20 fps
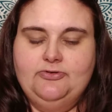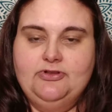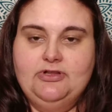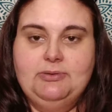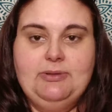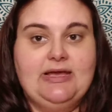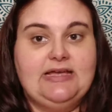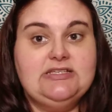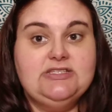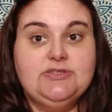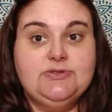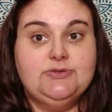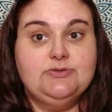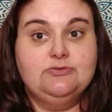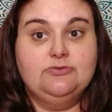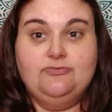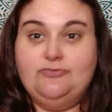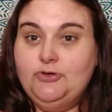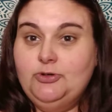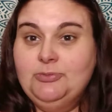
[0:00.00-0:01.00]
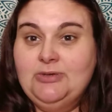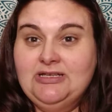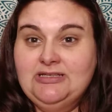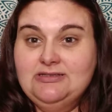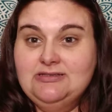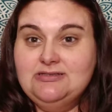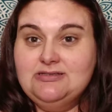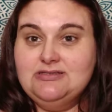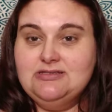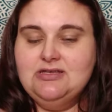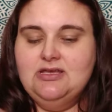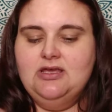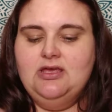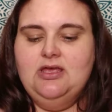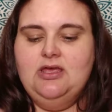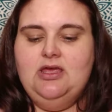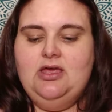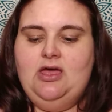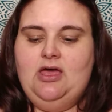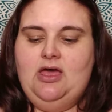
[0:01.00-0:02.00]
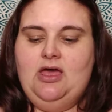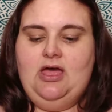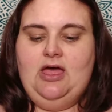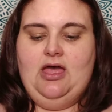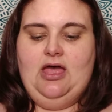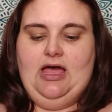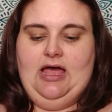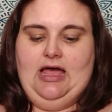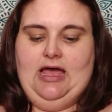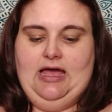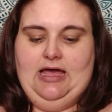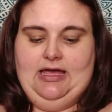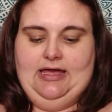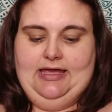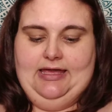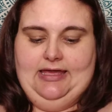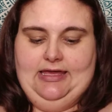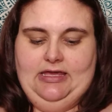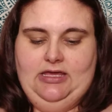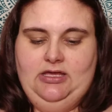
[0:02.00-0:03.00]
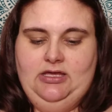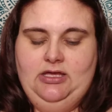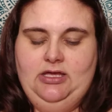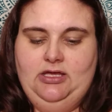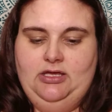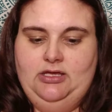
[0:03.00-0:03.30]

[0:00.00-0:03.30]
for the past few months. I